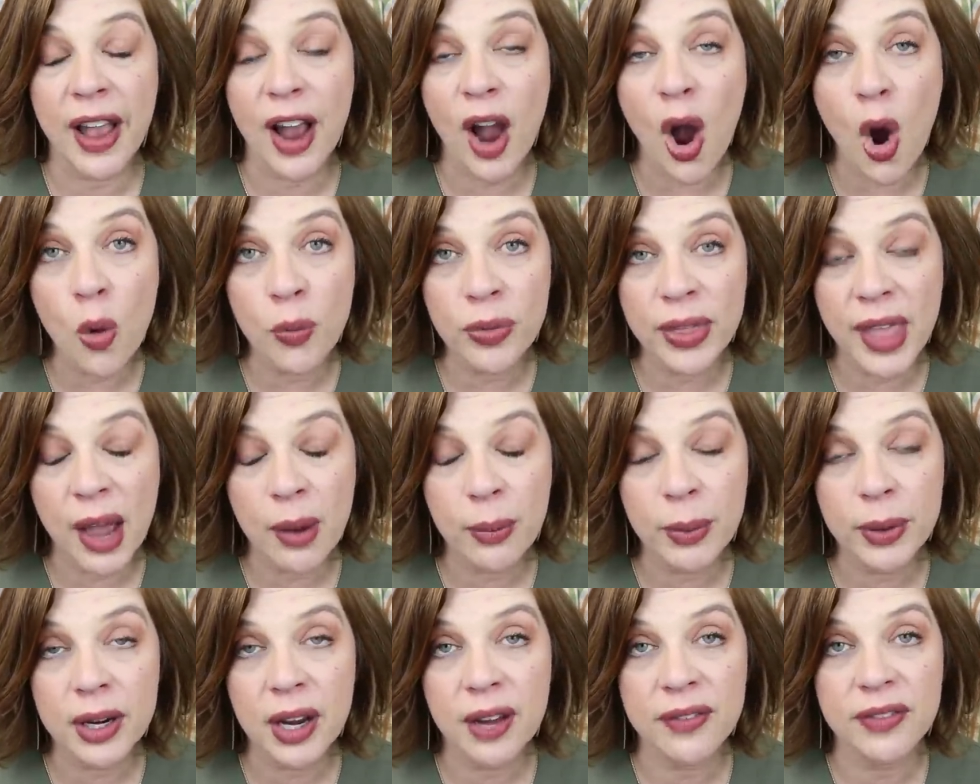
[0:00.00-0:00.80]
I own
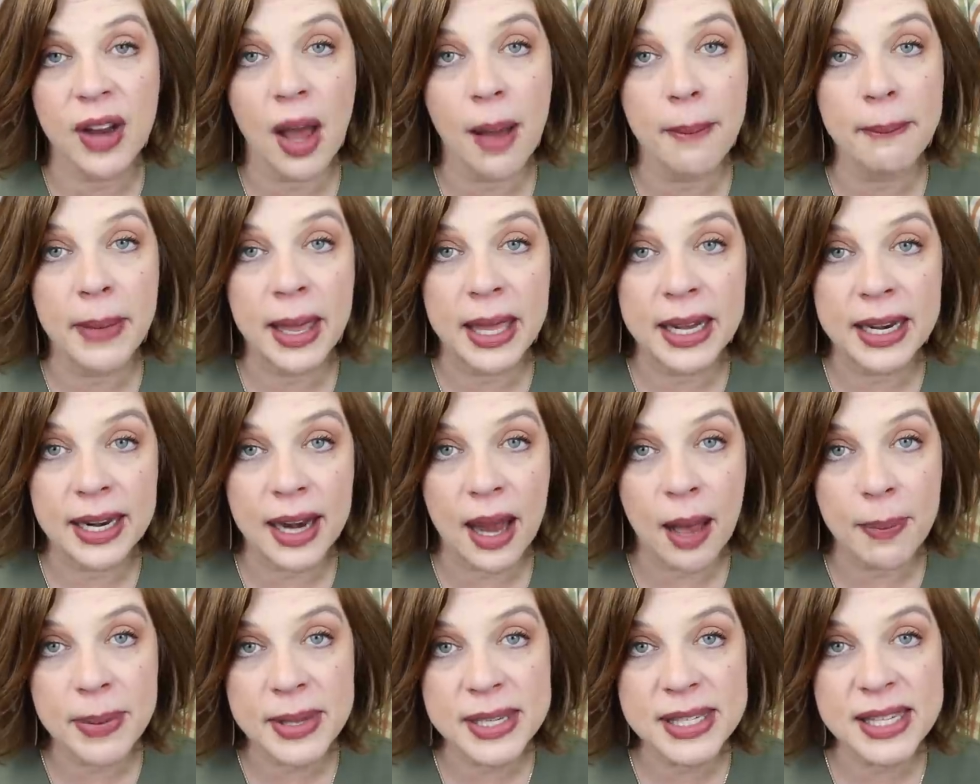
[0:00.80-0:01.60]
that one. I've not made
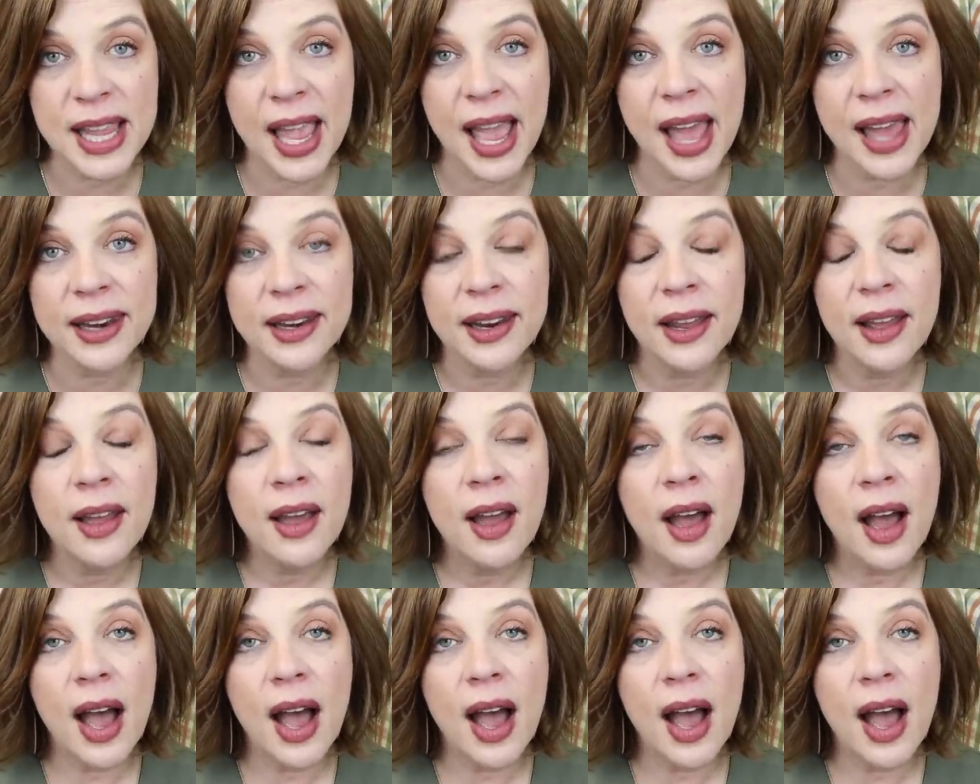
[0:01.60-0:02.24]
it up as yet.